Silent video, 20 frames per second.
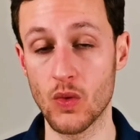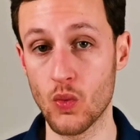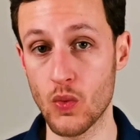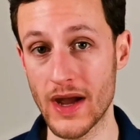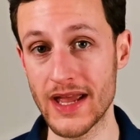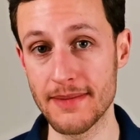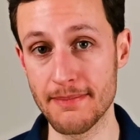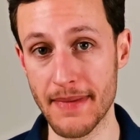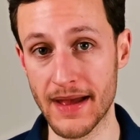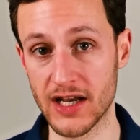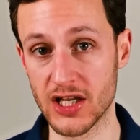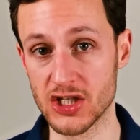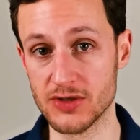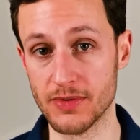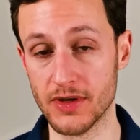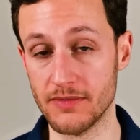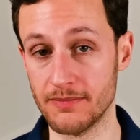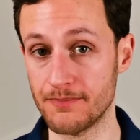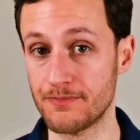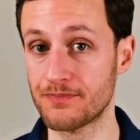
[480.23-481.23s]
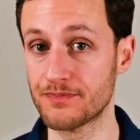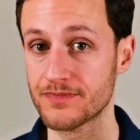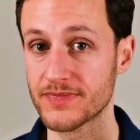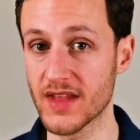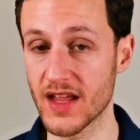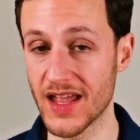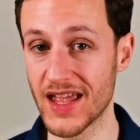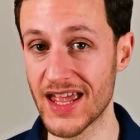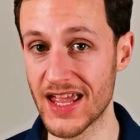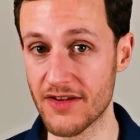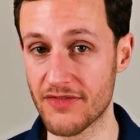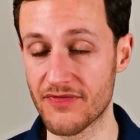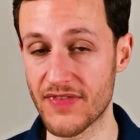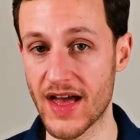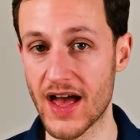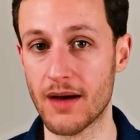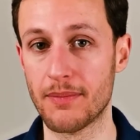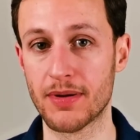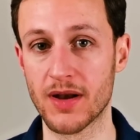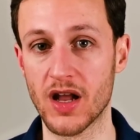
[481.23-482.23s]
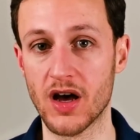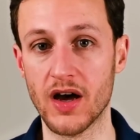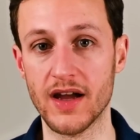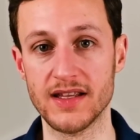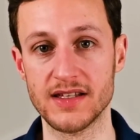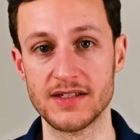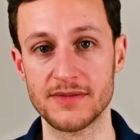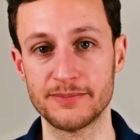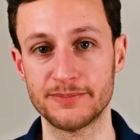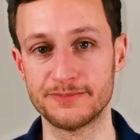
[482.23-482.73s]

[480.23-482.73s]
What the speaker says: weight management, if that applies.